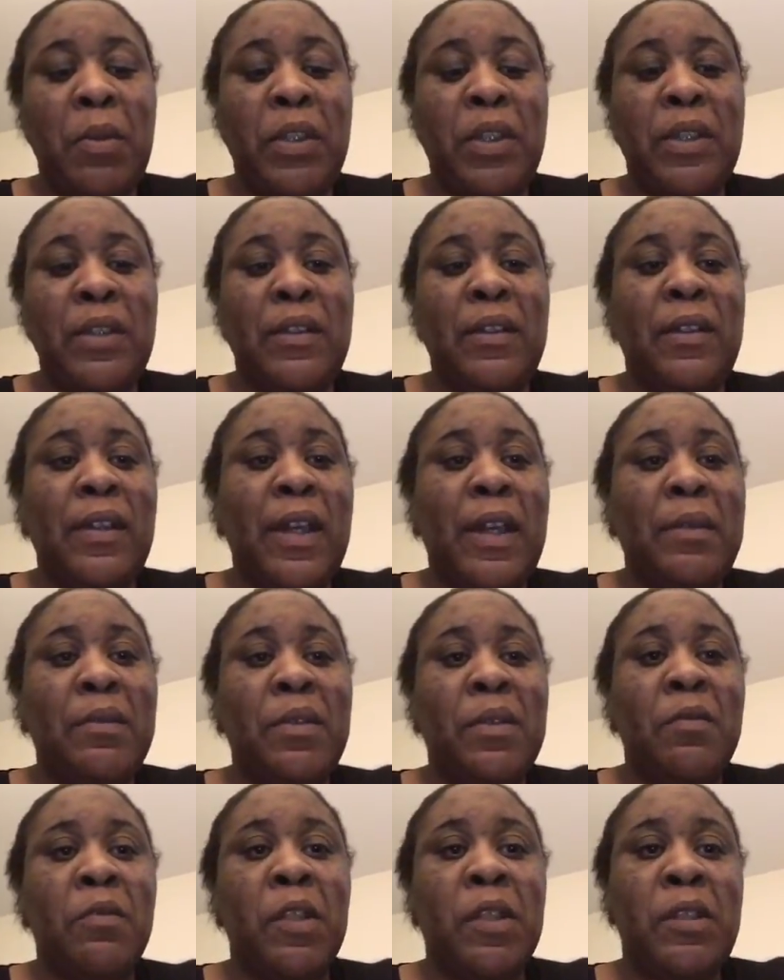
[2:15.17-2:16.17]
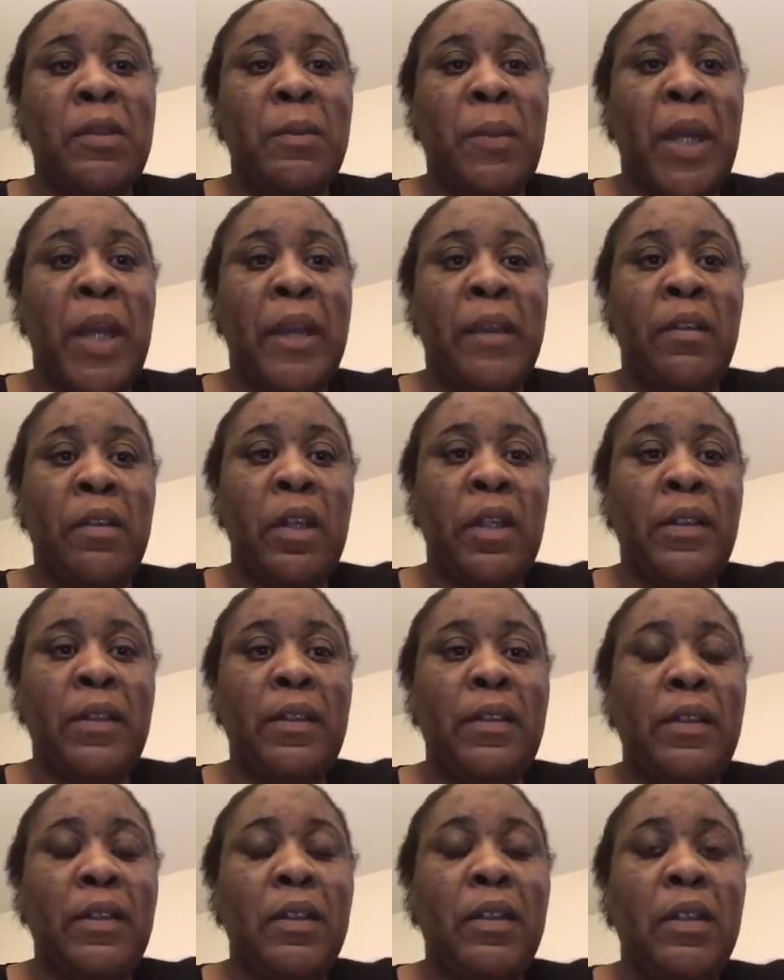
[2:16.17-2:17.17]
wasn't the type to run the
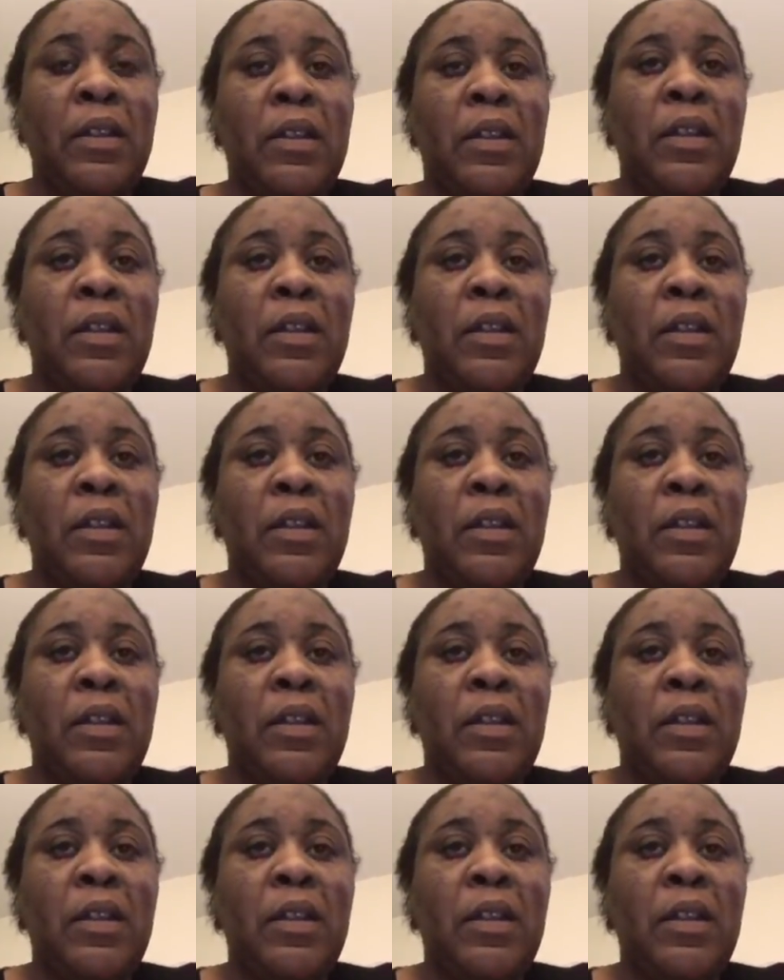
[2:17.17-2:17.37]
parents